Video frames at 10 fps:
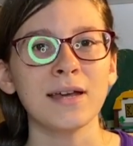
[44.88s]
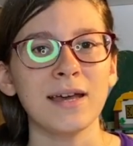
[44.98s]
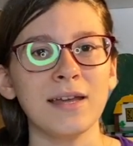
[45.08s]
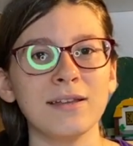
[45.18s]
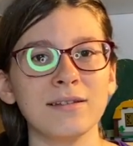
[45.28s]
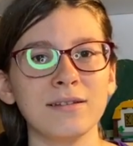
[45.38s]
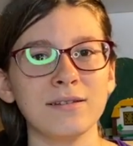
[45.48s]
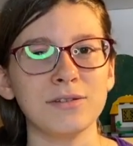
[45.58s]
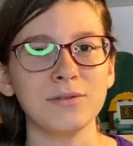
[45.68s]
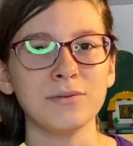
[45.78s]

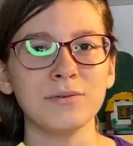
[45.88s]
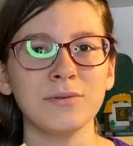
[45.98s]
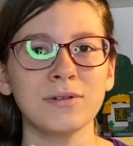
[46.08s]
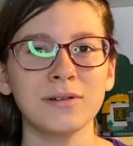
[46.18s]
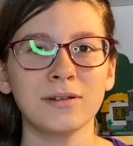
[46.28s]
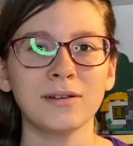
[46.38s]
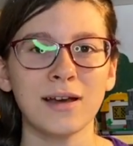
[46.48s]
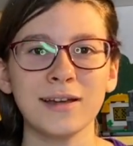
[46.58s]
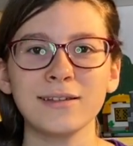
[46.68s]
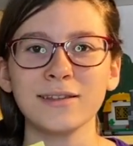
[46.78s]
and do
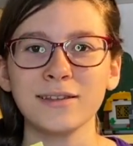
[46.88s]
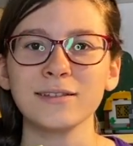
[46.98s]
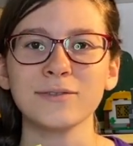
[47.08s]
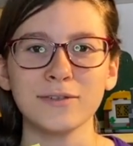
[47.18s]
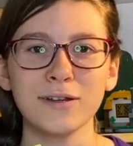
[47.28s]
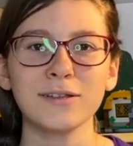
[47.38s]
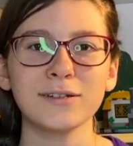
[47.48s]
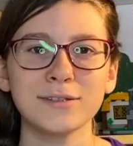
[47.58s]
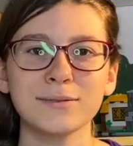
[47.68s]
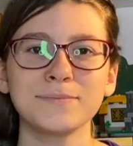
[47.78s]
kind things for
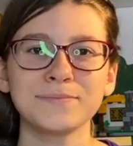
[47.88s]
others.